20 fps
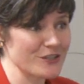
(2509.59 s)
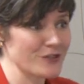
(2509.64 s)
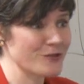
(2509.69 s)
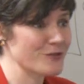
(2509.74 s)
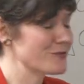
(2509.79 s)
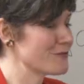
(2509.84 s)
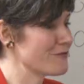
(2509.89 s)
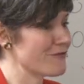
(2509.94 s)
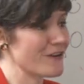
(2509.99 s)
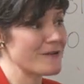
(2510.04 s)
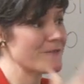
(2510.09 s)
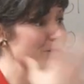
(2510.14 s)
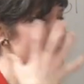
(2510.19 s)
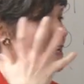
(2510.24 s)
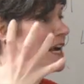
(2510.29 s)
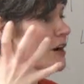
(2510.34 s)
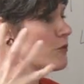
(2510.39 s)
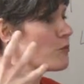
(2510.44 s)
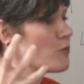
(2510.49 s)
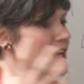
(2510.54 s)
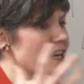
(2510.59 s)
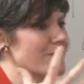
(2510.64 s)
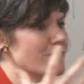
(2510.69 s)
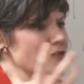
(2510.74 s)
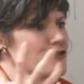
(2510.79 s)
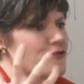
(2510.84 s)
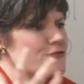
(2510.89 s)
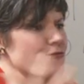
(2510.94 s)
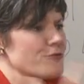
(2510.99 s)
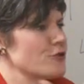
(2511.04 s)
you know, from whatever
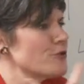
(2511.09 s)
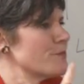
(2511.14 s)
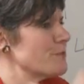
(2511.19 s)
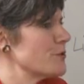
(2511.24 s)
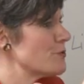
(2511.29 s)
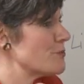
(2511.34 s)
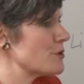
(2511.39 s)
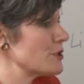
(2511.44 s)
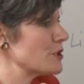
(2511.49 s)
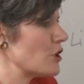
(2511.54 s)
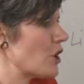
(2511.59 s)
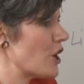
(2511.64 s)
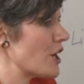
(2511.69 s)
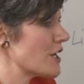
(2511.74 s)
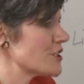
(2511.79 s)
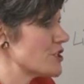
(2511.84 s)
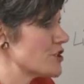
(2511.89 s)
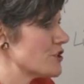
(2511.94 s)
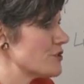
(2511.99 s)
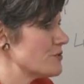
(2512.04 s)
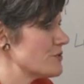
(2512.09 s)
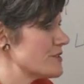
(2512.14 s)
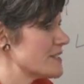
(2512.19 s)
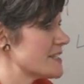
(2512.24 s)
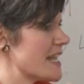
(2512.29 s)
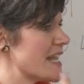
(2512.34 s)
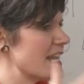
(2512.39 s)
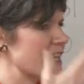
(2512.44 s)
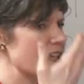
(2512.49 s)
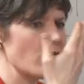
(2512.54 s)
group you belong to,
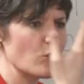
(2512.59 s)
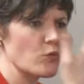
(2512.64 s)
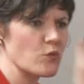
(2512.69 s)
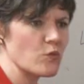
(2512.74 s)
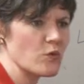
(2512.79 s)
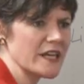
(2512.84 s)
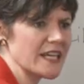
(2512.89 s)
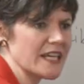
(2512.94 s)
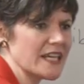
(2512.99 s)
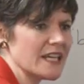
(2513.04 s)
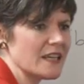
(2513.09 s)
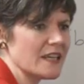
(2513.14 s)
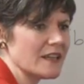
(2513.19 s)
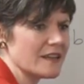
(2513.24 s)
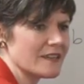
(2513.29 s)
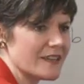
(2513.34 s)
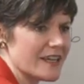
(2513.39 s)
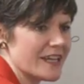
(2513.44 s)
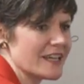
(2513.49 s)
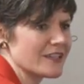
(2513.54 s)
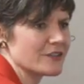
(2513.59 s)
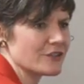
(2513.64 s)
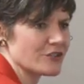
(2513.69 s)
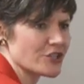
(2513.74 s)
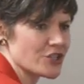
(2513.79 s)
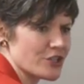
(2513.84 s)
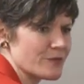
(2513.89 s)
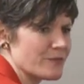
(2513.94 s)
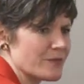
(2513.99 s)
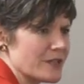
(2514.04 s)
saying, we think there
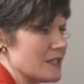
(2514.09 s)
should